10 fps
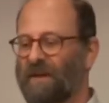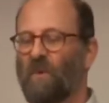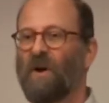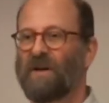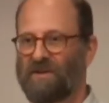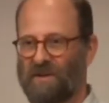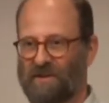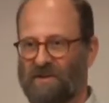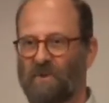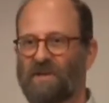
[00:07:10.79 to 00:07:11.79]

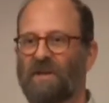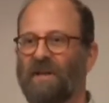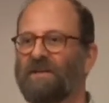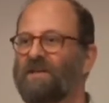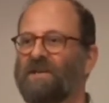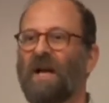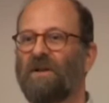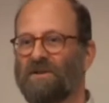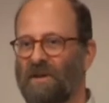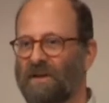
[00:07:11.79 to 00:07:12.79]
mortgages, which he then
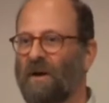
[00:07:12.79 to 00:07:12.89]
sells on...